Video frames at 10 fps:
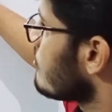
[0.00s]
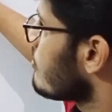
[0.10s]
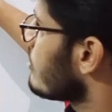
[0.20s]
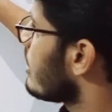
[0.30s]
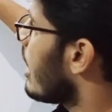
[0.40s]

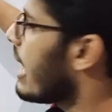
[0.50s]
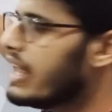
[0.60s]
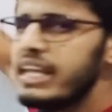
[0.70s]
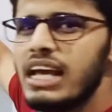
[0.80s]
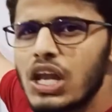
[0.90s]
any
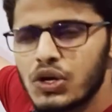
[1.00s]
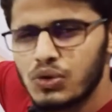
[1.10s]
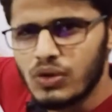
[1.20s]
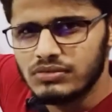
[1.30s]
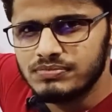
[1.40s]
electron,
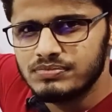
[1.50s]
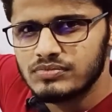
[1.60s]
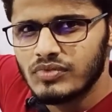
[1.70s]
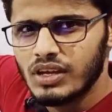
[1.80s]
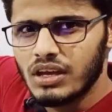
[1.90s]

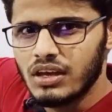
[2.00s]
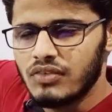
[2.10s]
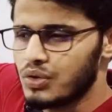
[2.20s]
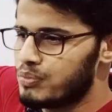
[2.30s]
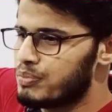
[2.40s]
if you
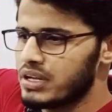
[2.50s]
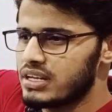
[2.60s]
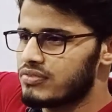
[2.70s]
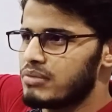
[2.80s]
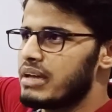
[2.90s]
bring it from
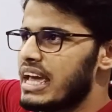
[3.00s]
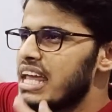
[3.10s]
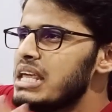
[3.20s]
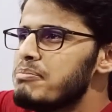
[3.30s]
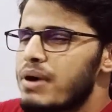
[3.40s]
any
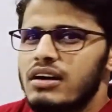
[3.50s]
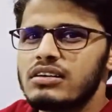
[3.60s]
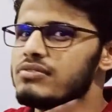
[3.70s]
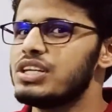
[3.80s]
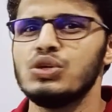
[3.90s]
part of the
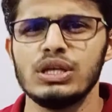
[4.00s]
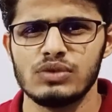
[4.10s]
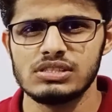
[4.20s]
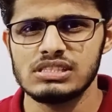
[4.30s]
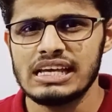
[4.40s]
universe,
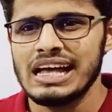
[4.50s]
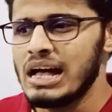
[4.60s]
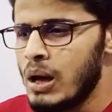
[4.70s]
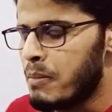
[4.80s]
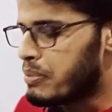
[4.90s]

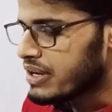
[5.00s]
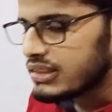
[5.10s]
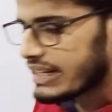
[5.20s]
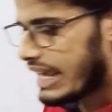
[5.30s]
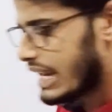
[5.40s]
bring that
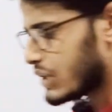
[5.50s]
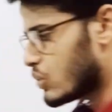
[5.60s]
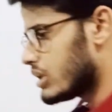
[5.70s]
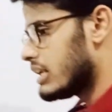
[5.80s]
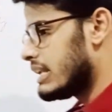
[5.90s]
electron
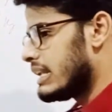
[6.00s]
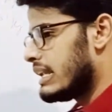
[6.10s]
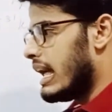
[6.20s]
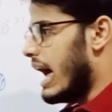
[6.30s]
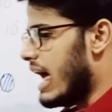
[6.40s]

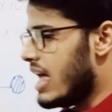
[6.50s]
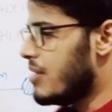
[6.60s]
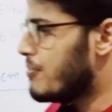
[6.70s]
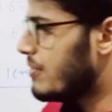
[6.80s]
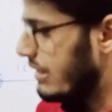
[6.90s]
and
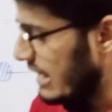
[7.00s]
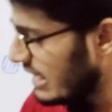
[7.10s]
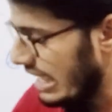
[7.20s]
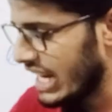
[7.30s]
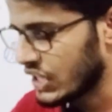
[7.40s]
take
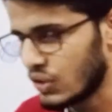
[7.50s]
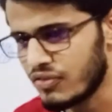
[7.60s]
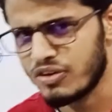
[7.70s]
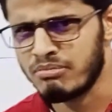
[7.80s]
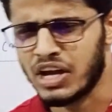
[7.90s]
electron from my
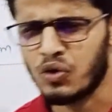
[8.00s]
room,